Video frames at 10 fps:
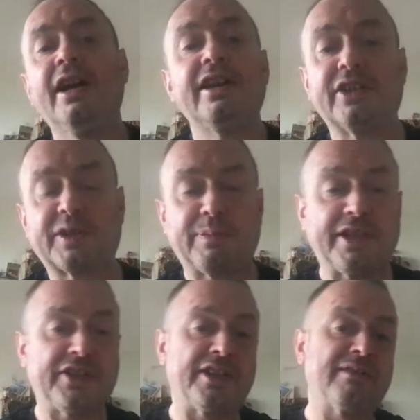You're
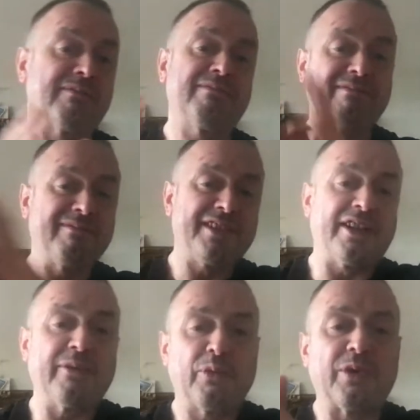splitting,
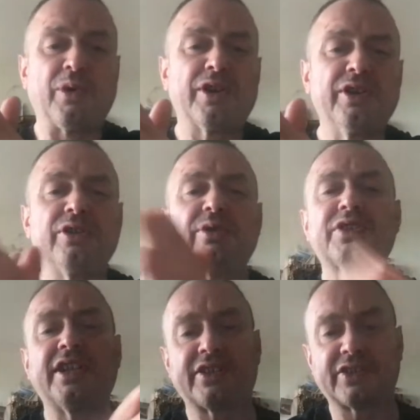what Google
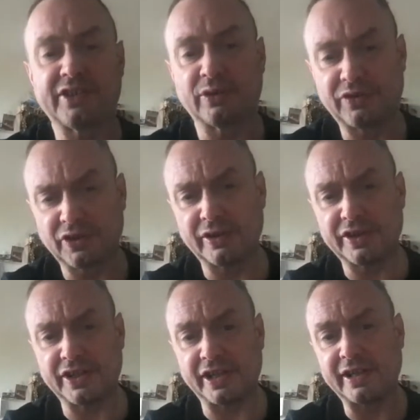sees as the
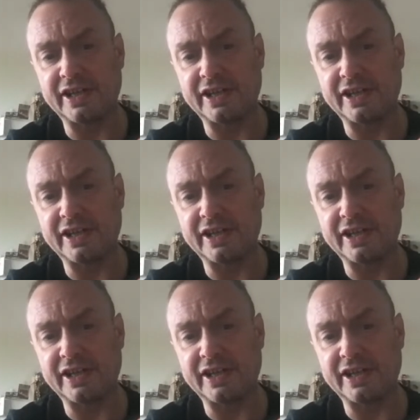authority